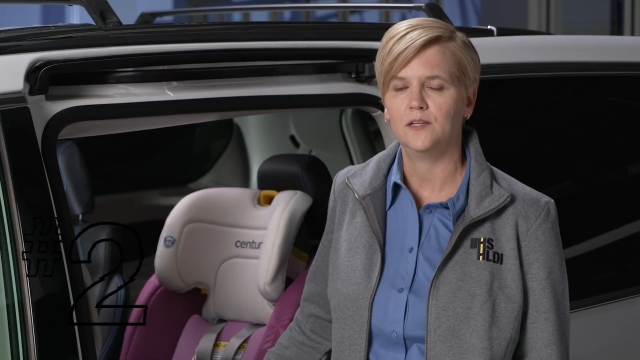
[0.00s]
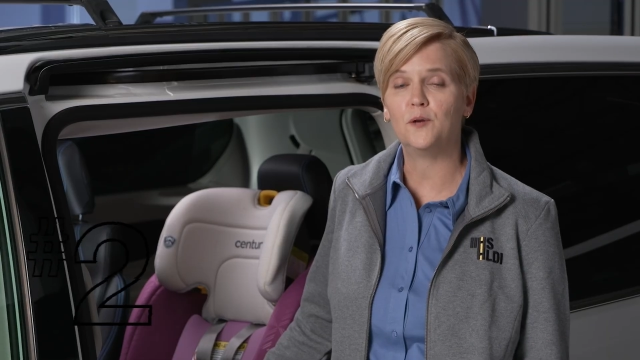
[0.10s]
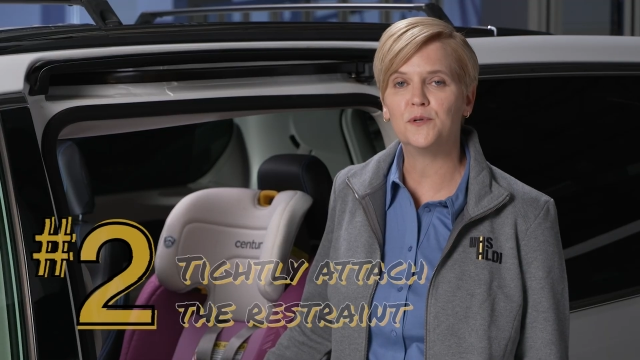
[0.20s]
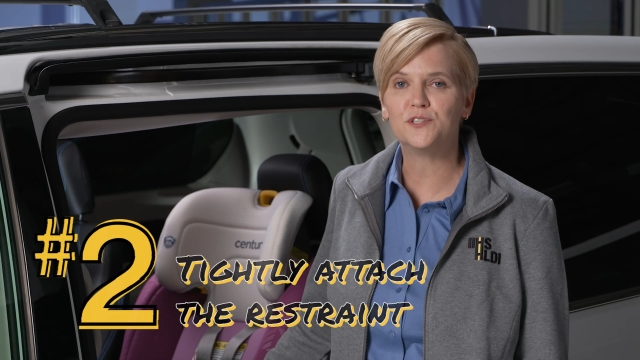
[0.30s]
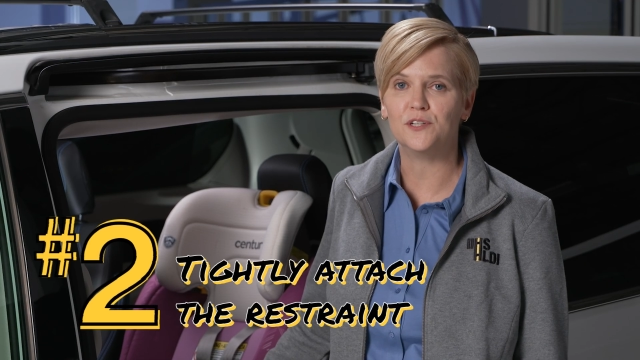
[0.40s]

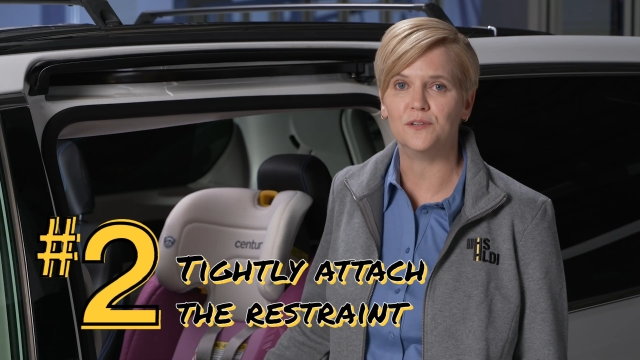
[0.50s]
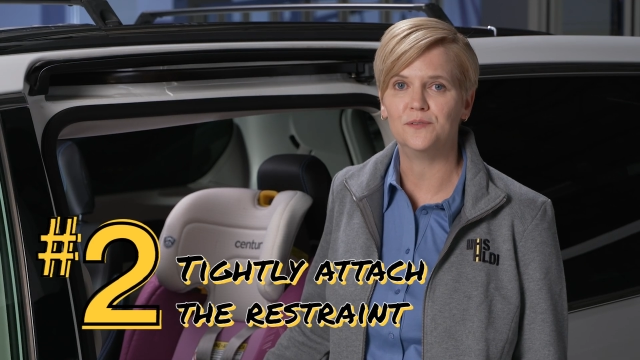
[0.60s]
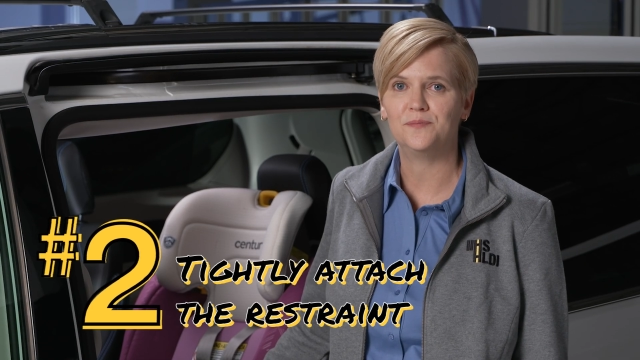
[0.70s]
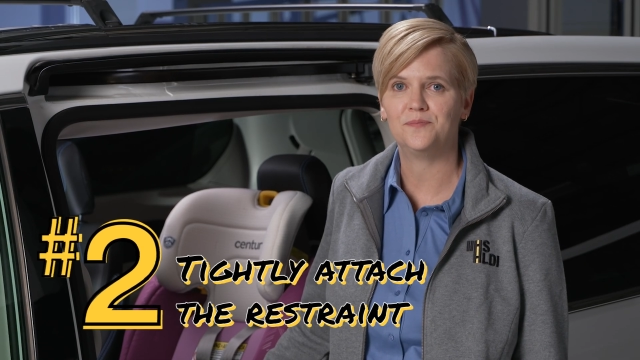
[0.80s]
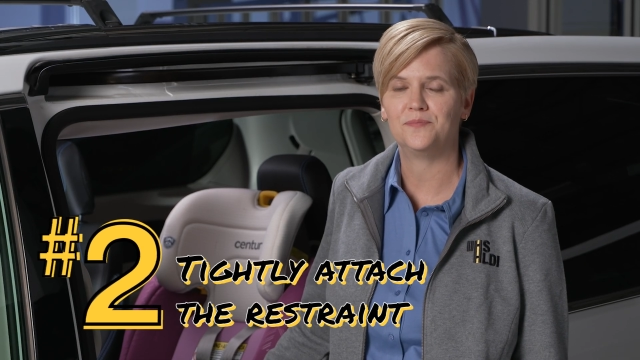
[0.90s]
Number 2,
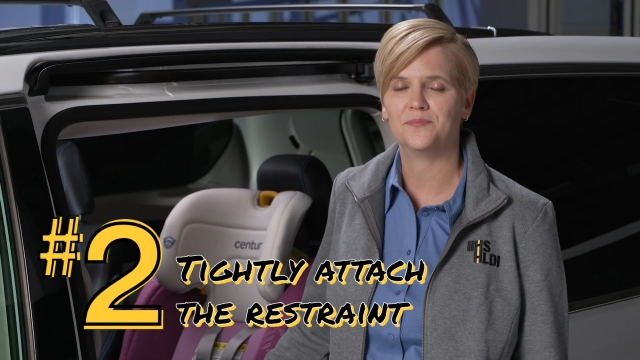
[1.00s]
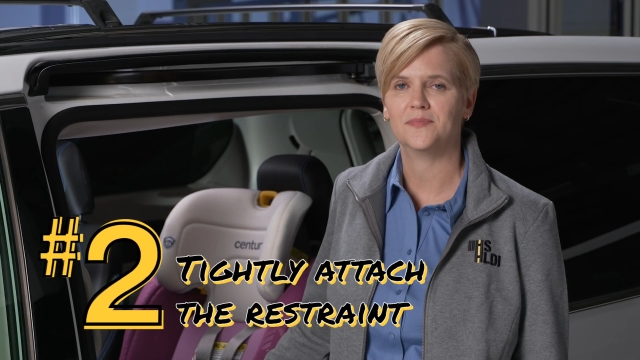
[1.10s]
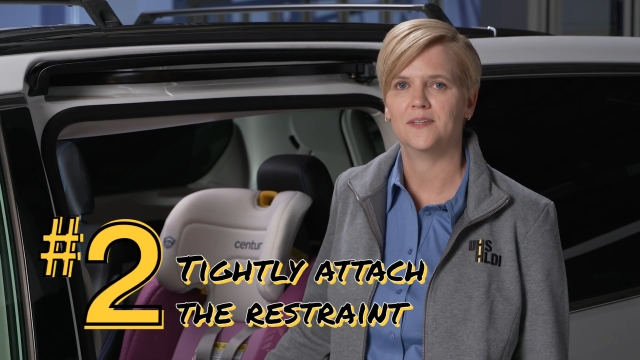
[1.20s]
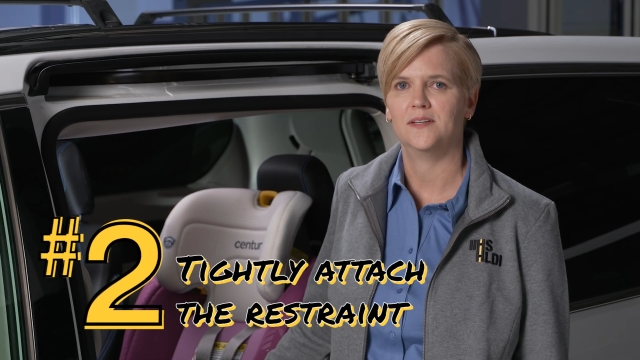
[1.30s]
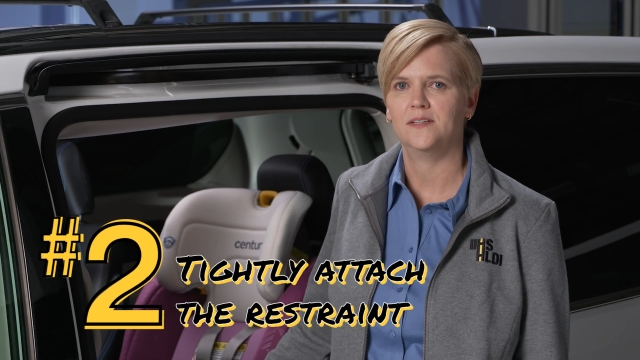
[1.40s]

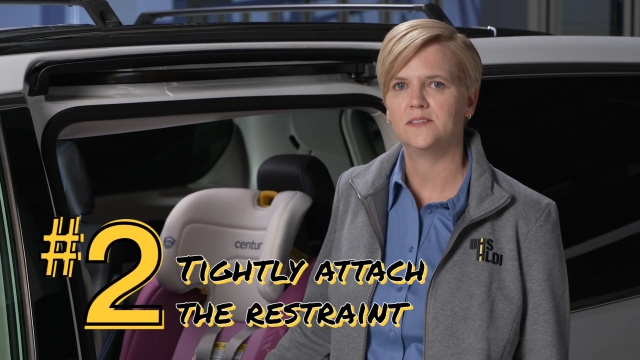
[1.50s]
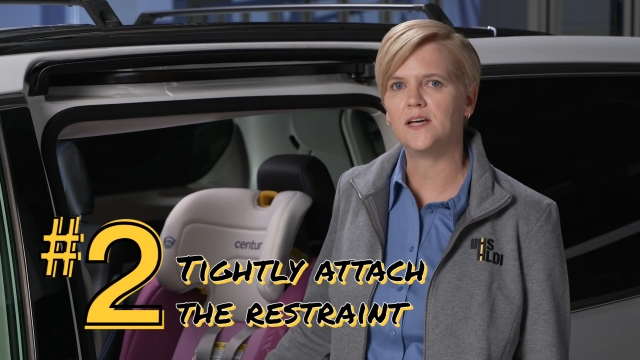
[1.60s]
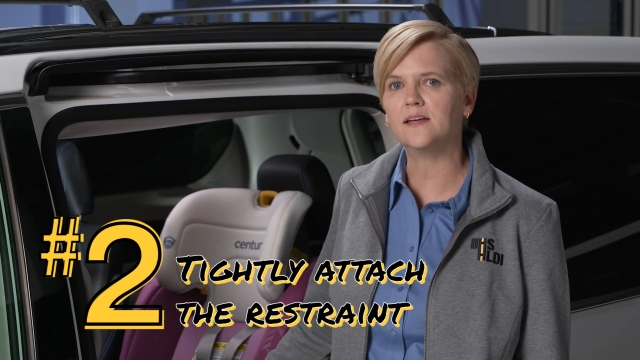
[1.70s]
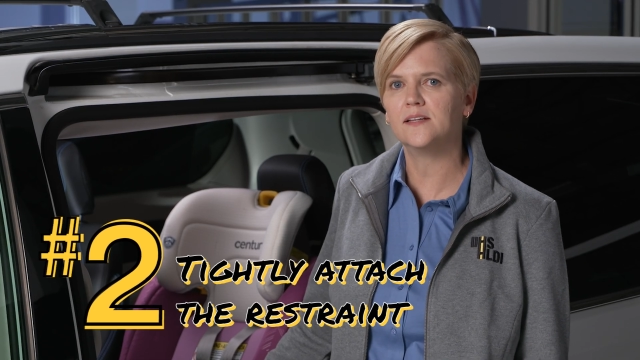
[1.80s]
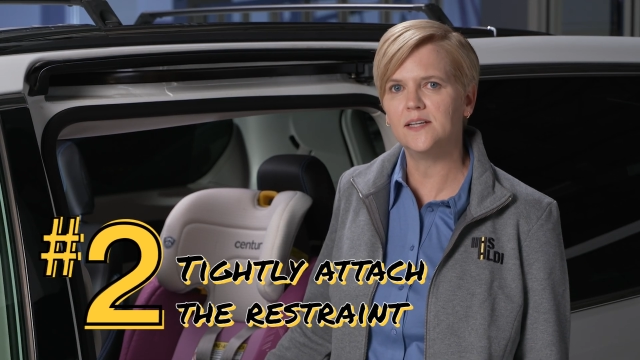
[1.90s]

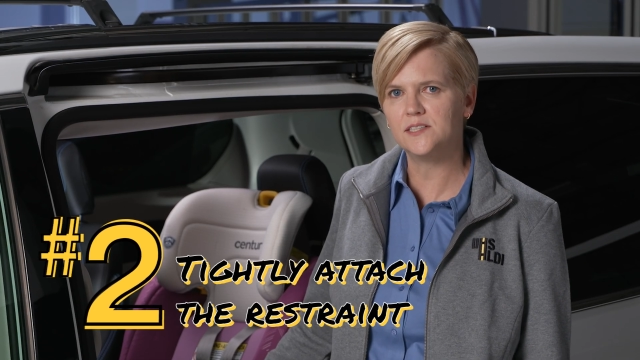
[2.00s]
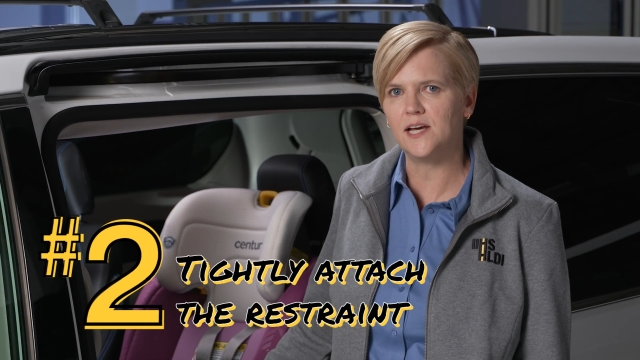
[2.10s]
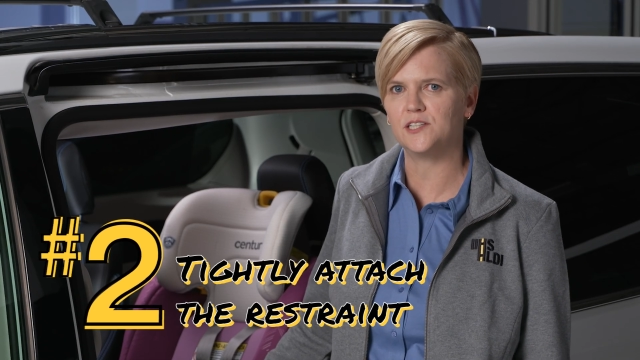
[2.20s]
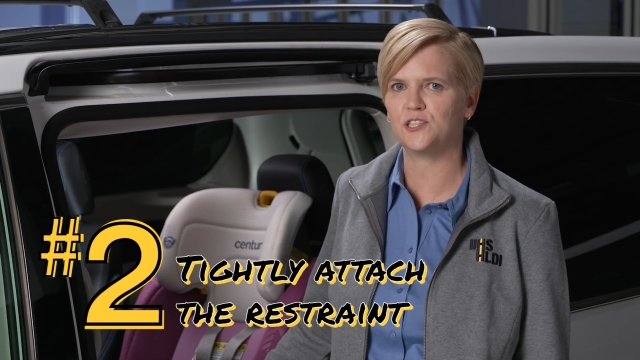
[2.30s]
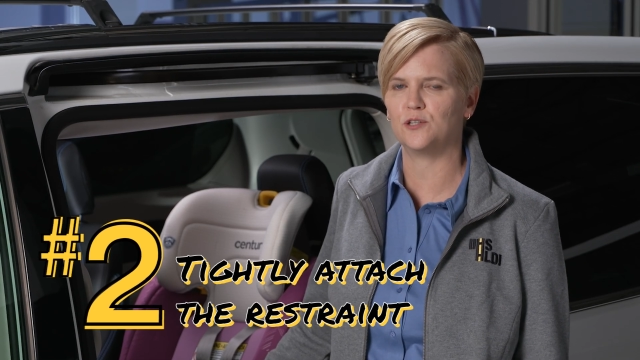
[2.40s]
tightly
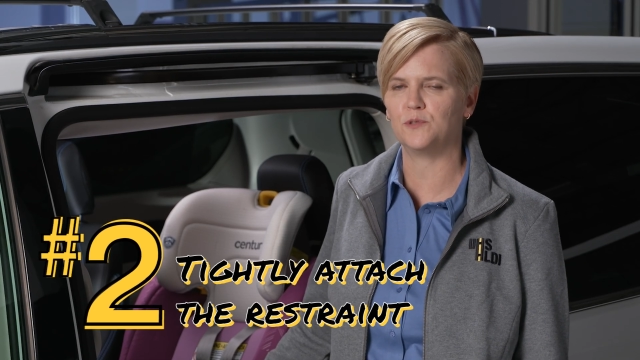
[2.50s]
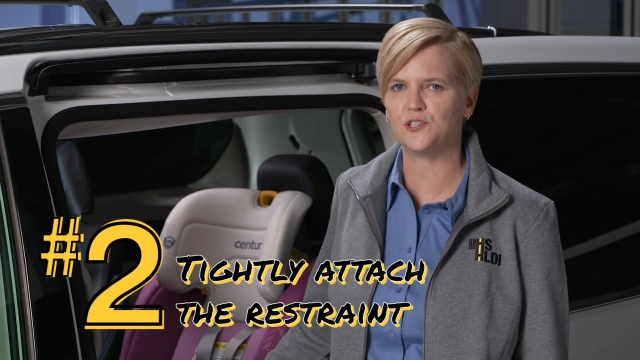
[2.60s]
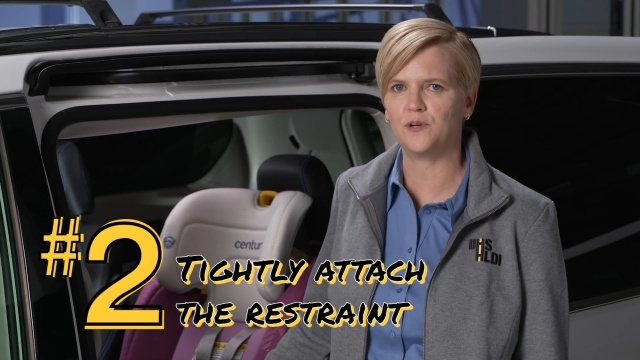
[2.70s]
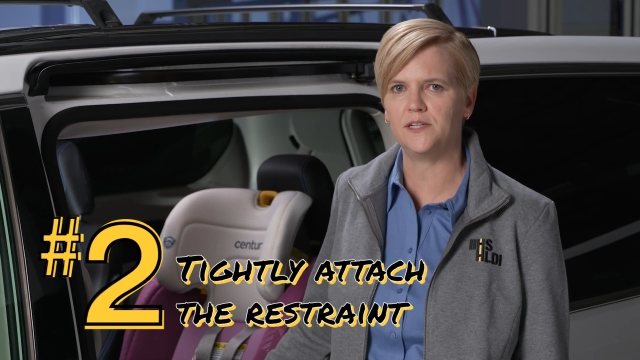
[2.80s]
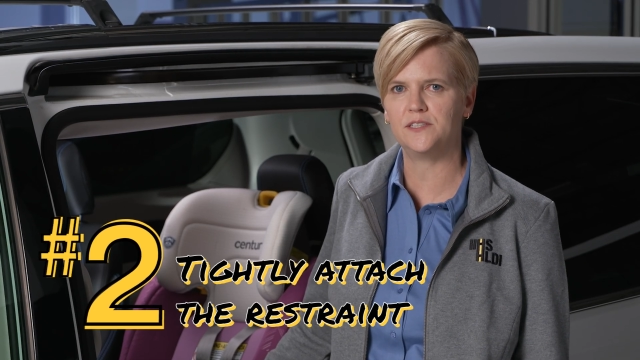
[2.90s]
attach the
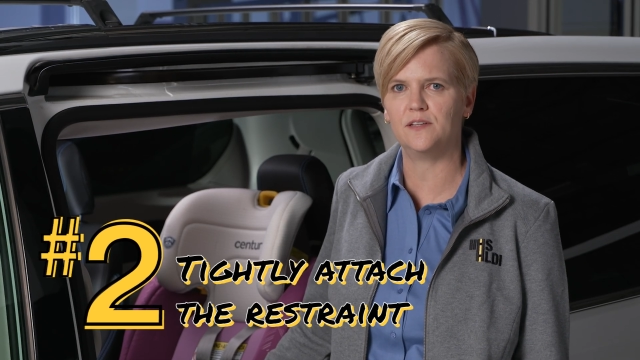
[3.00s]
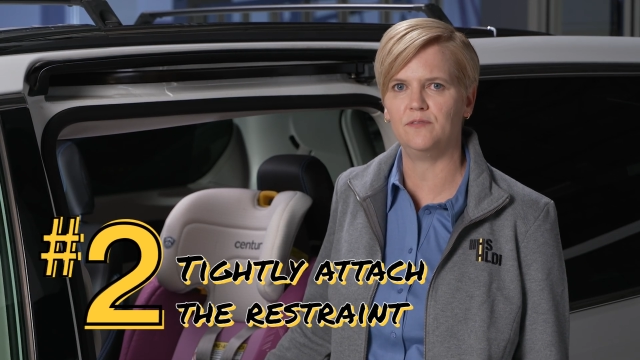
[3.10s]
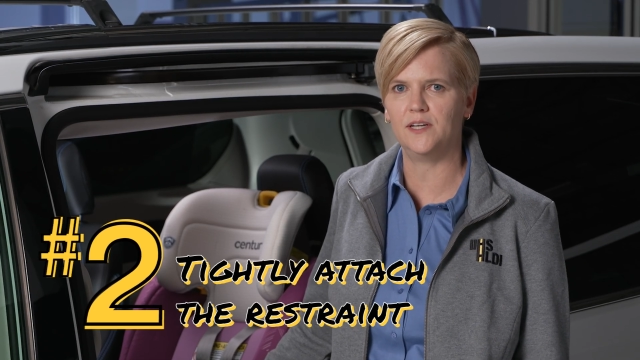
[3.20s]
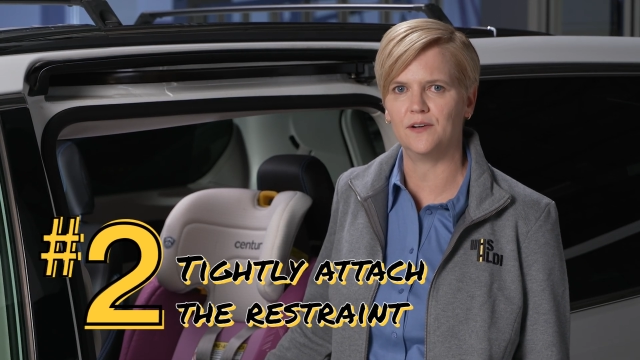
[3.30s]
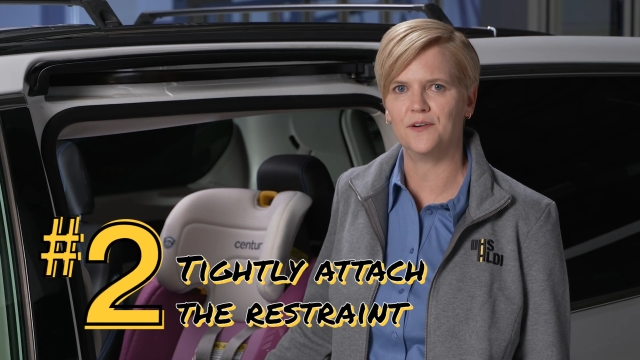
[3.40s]
restraint to the
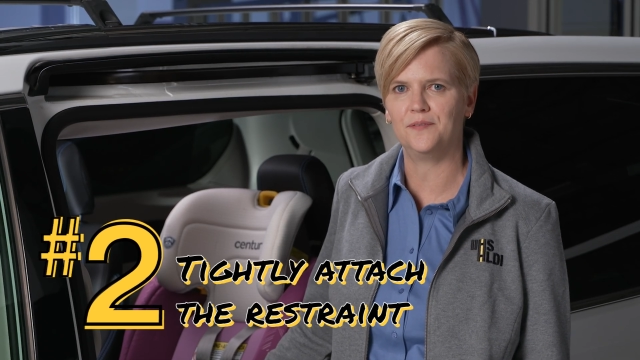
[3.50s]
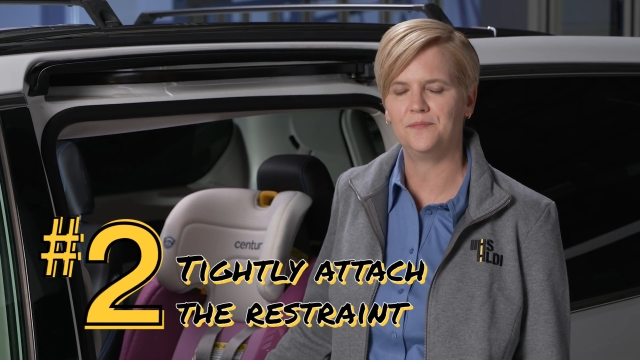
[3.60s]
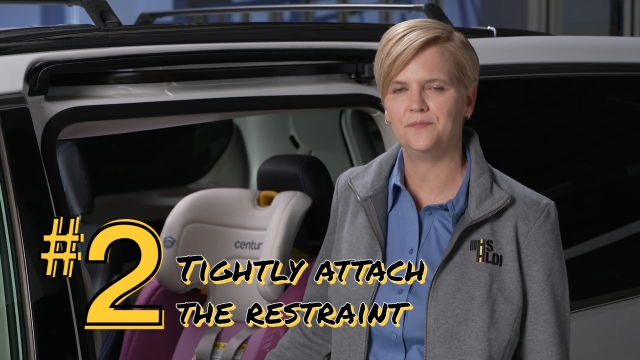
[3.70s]
vehicle.